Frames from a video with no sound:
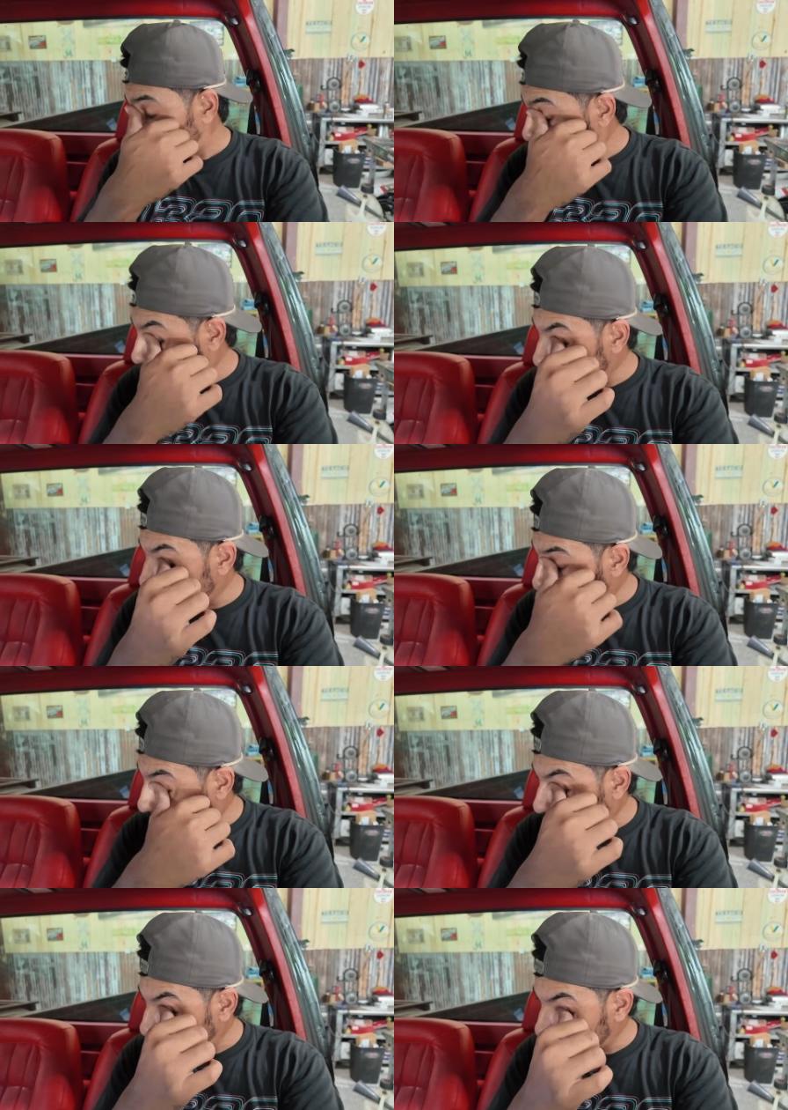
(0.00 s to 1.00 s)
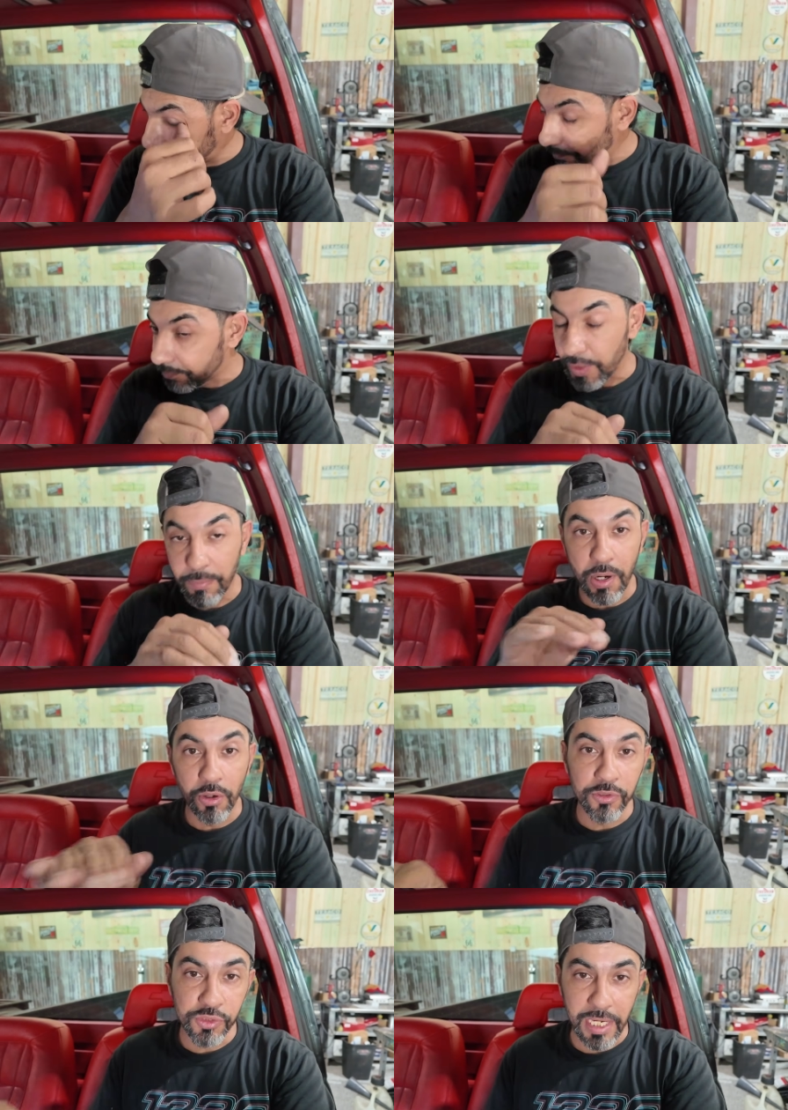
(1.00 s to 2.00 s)
the
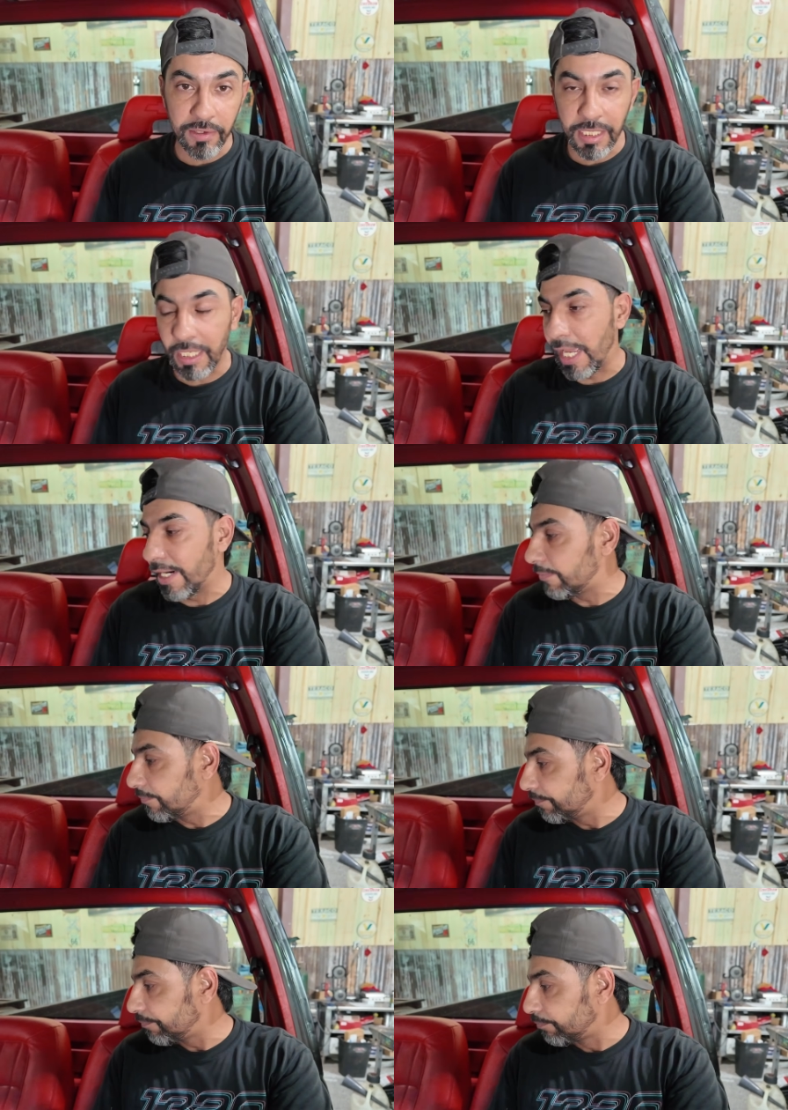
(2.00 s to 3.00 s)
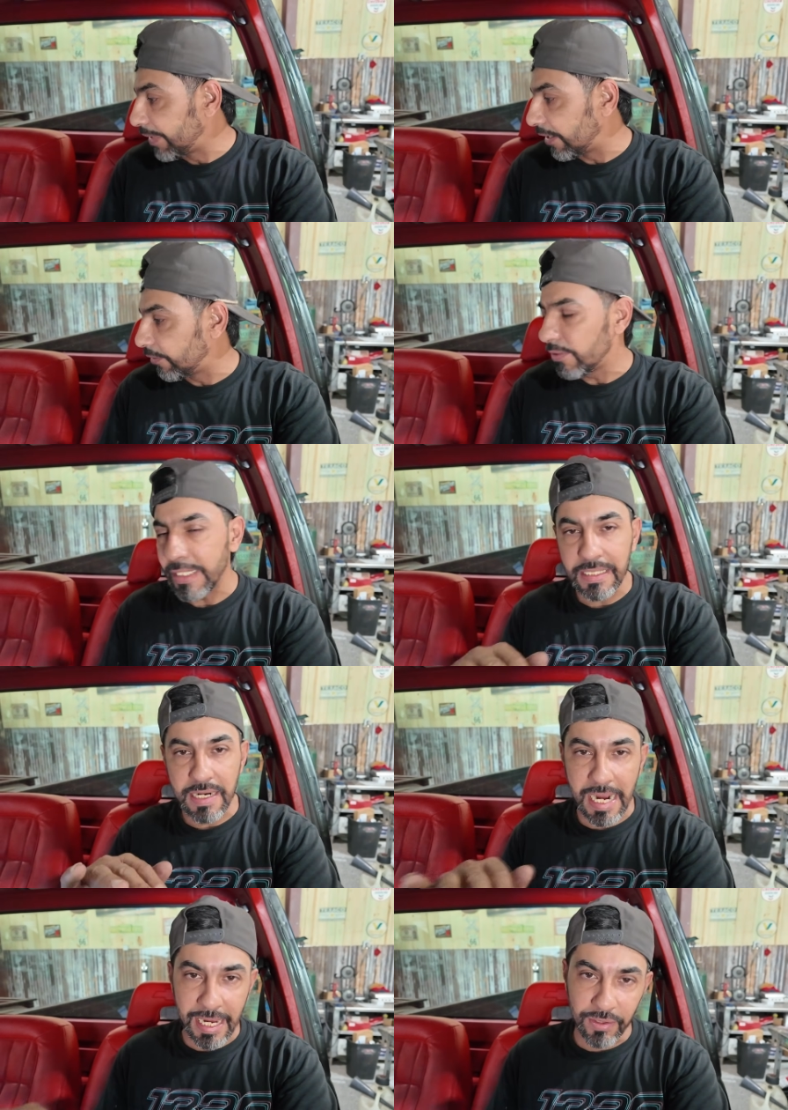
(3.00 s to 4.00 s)
motor sounded a lot better. It
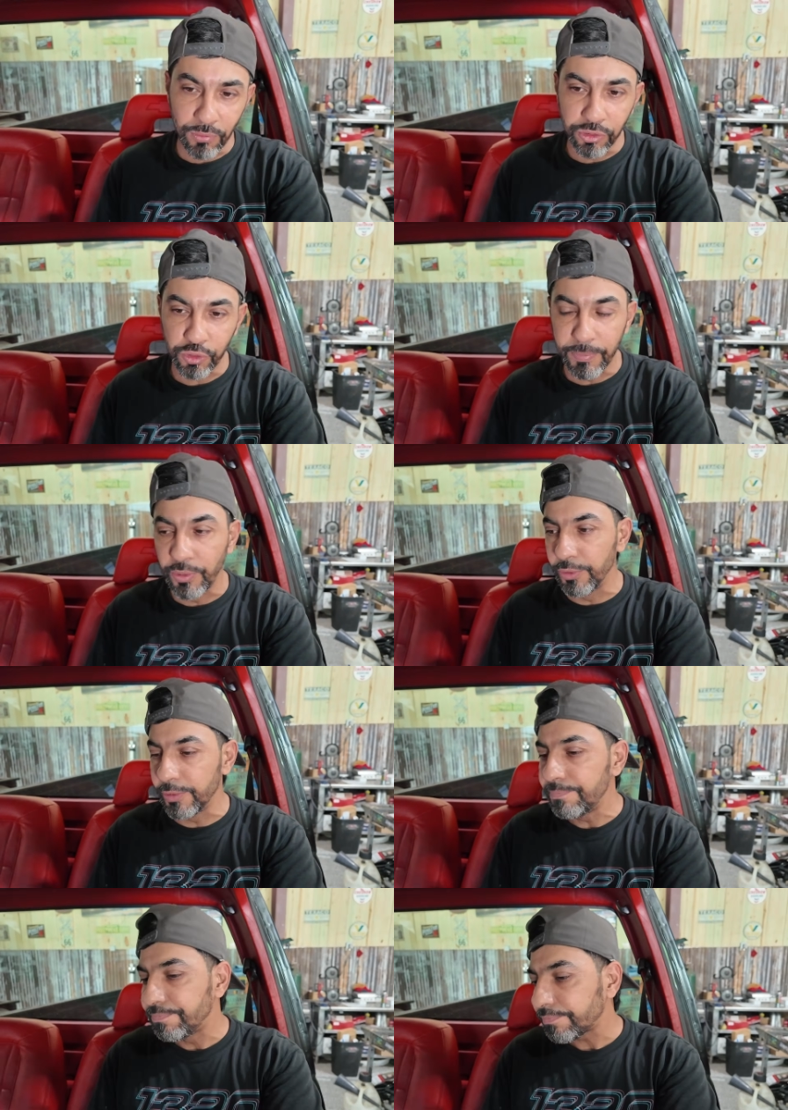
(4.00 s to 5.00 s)
idled smoother.